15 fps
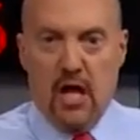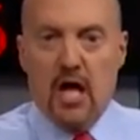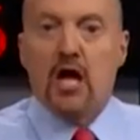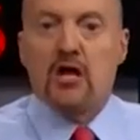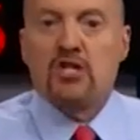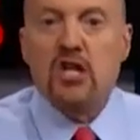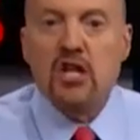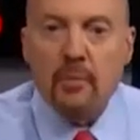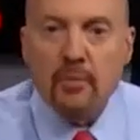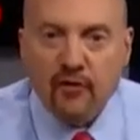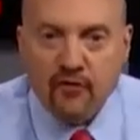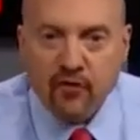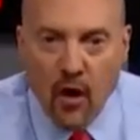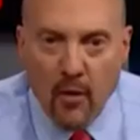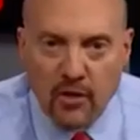GW
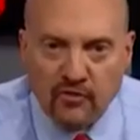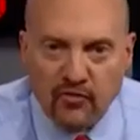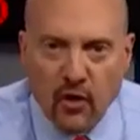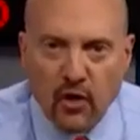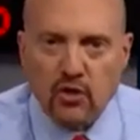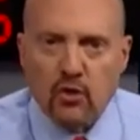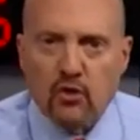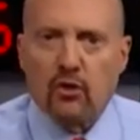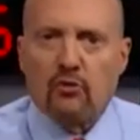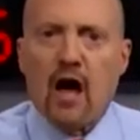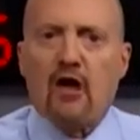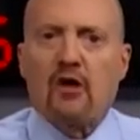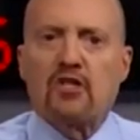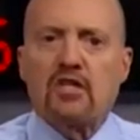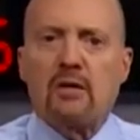Pharma is focused on
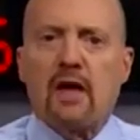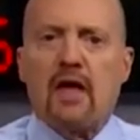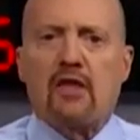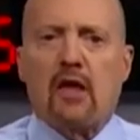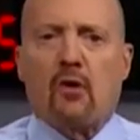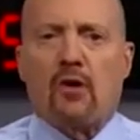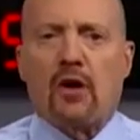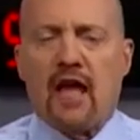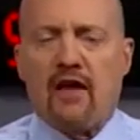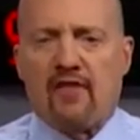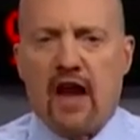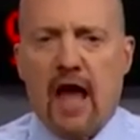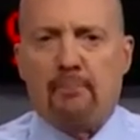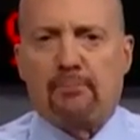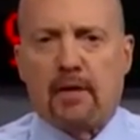neurology, and they already have an
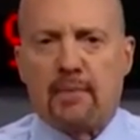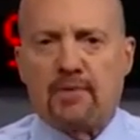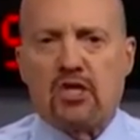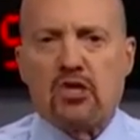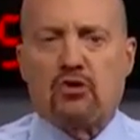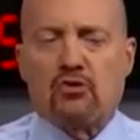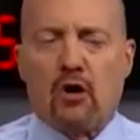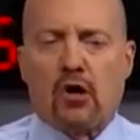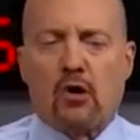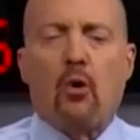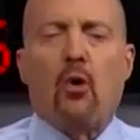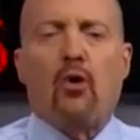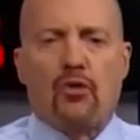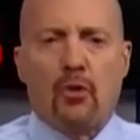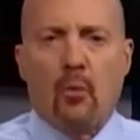epilepsy drug
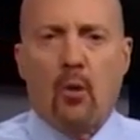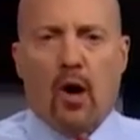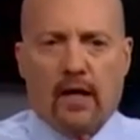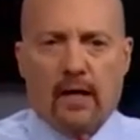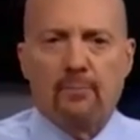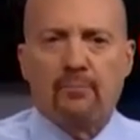on the market.